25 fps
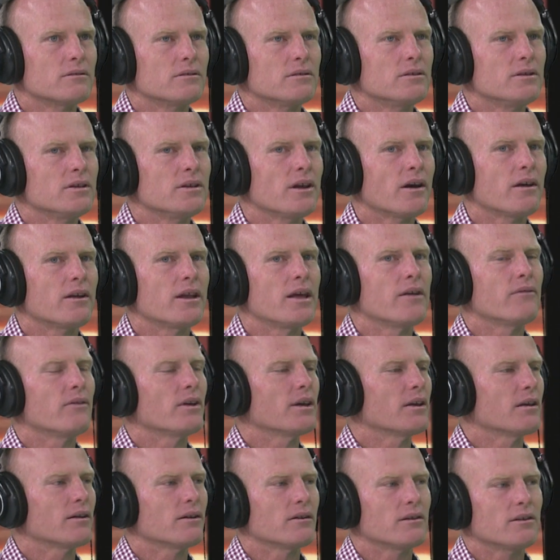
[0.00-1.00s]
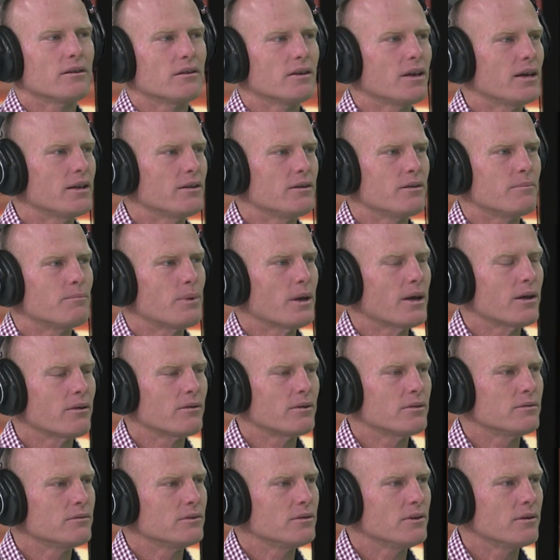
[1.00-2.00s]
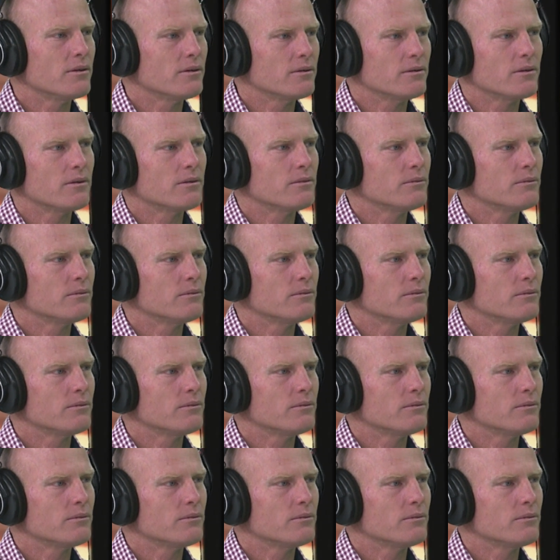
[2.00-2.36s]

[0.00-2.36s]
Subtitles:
You don't ever get your parent, your